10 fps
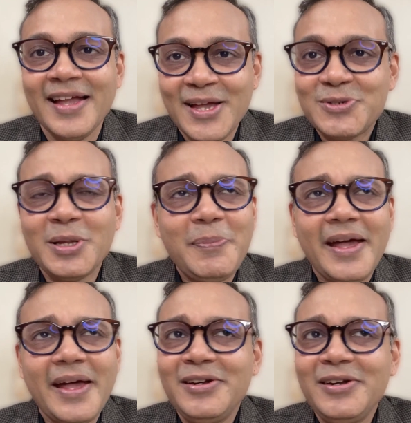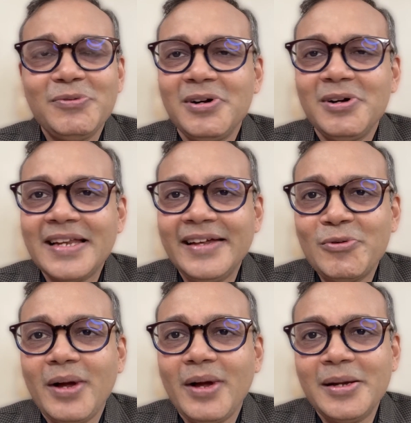So the parent was like
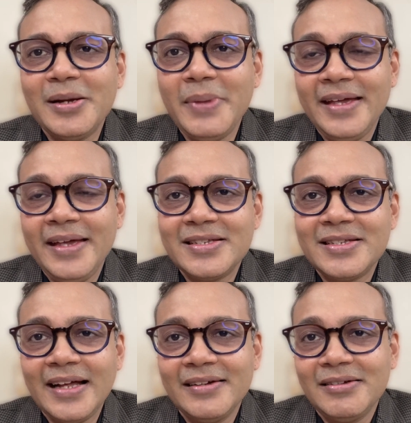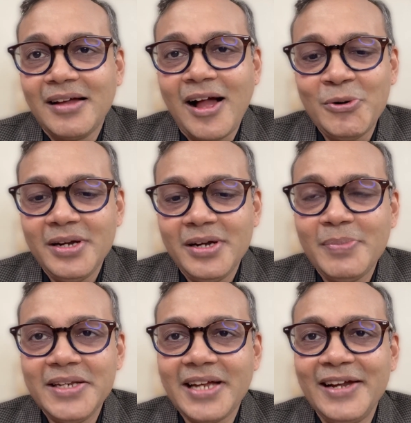quite amazed that how did my
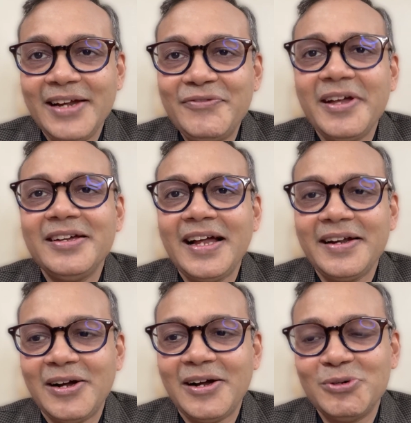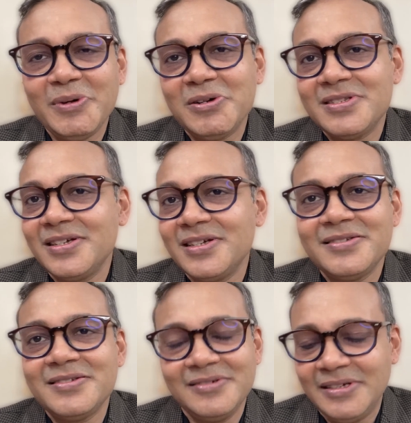child figure that out, because
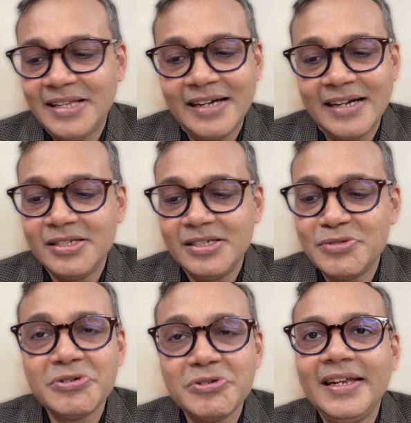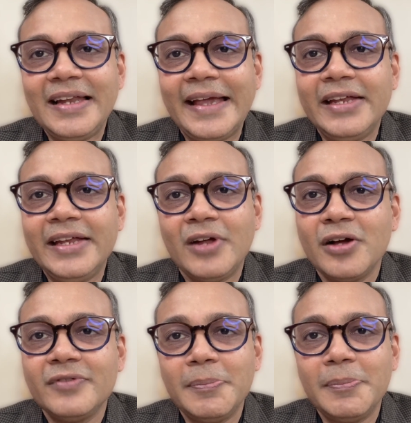that is usually lying in one of
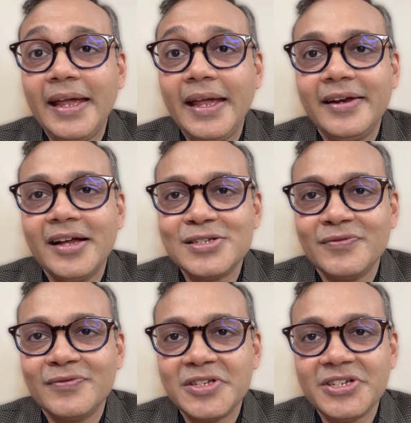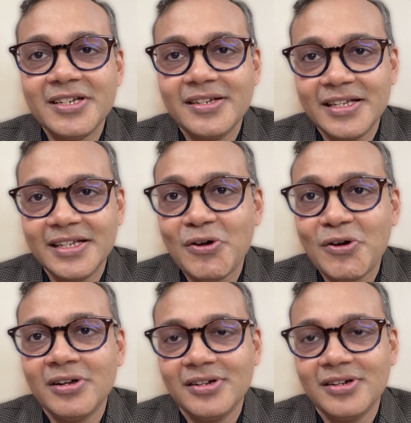the play areas of the kids' corner,